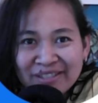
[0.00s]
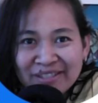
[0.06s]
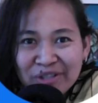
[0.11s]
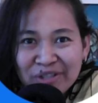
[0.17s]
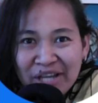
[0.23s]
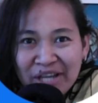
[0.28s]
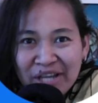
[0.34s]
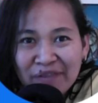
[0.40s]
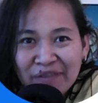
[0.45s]

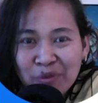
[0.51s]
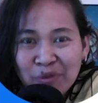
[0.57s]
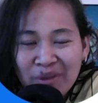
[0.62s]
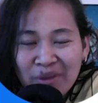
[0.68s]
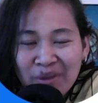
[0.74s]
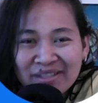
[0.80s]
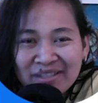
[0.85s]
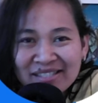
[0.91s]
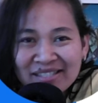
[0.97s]
Good day
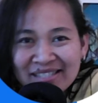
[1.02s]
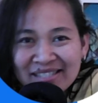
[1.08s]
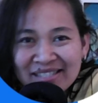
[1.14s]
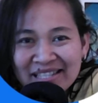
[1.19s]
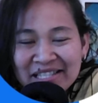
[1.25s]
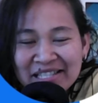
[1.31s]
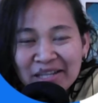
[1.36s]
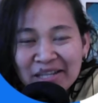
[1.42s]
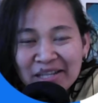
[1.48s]
everyone, this is
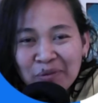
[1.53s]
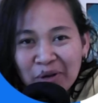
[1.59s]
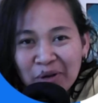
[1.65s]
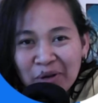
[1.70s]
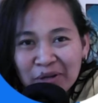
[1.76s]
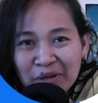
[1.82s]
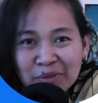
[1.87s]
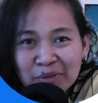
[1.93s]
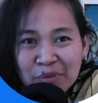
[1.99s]
Denise and
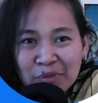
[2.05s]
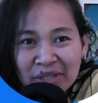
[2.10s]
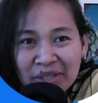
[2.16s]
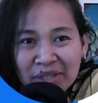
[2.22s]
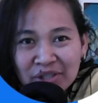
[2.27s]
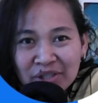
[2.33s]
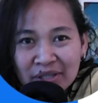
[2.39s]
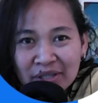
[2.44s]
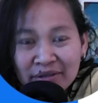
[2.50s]
welcome to my
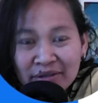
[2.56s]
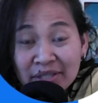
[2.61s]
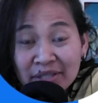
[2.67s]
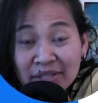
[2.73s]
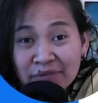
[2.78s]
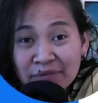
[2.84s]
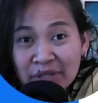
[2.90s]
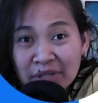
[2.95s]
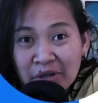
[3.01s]
channel. In
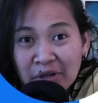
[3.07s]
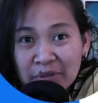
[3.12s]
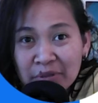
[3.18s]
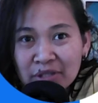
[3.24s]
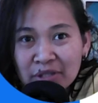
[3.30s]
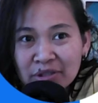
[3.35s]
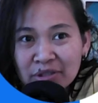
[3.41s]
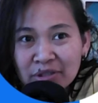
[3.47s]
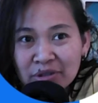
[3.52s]
this video, I'm
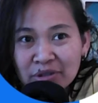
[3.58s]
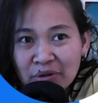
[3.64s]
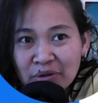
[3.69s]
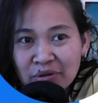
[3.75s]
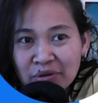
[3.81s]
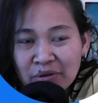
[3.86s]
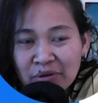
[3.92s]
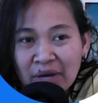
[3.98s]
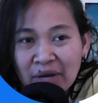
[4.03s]
going to show
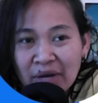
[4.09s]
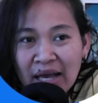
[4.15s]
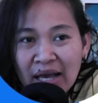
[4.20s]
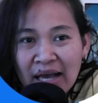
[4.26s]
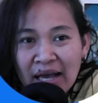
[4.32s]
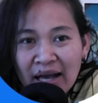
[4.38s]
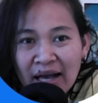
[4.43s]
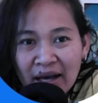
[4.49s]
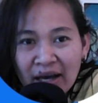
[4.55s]
you
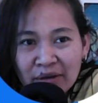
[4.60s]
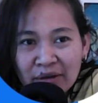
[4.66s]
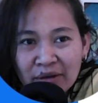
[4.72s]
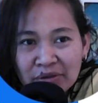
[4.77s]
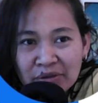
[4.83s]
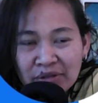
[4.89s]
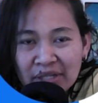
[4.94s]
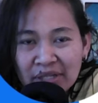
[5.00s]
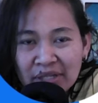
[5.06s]
how
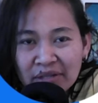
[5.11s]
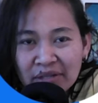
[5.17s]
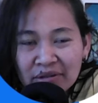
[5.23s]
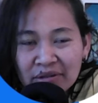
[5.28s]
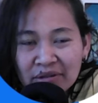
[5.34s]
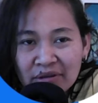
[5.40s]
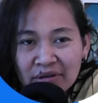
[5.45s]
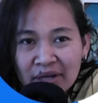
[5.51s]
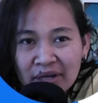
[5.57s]
to
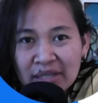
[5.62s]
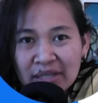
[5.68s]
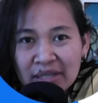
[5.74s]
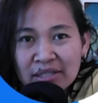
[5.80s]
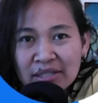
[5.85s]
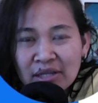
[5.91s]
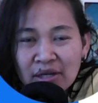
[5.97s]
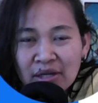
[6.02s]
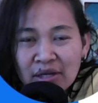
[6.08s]

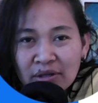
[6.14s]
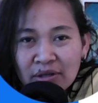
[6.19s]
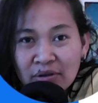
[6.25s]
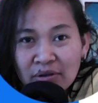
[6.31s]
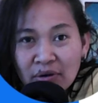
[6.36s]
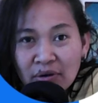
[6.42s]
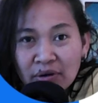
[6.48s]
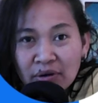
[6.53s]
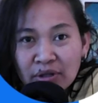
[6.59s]
integrate
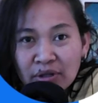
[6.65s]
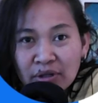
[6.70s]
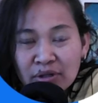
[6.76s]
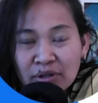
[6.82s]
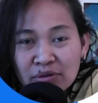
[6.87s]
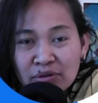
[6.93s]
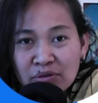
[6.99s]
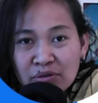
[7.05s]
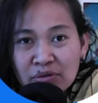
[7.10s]
your
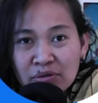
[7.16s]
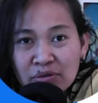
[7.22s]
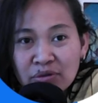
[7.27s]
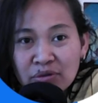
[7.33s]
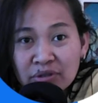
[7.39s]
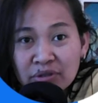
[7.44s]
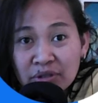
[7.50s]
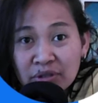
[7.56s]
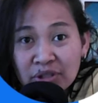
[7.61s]

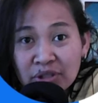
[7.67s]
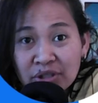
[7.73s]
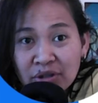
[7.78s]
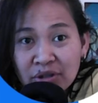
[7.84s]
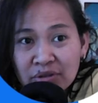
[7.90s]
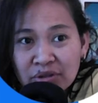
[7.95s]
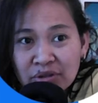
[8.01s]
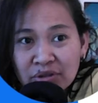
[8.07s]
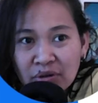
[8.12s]
Google Search
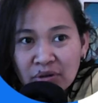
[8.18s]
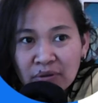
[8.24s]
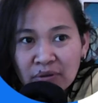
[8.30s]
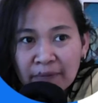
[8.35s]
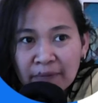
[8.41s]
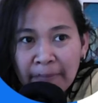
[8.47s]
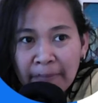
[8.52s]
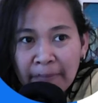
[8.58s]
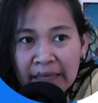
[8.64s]

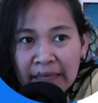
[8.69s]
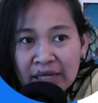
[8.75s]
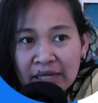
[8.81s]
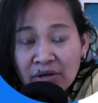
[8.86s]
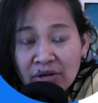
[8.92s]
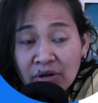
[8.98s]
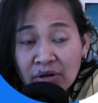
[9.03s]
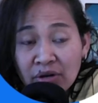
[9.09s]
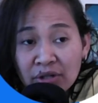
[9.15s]
Console in
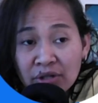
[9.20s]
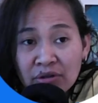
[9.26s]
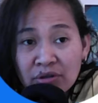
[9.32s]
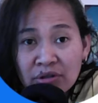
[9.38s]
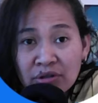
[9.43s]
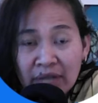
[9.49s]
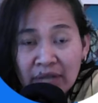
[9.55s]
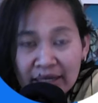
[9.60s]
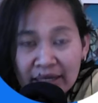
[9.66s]
your
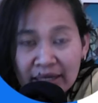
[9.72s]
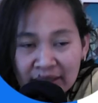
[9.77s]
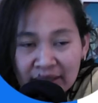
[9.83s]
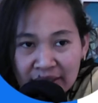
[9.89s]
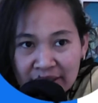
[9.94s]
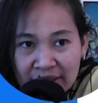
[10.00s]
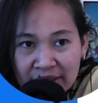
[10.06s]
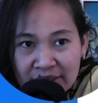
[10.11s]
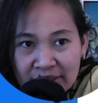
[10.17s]
Google
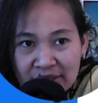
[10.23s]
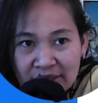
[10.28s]
Analytics.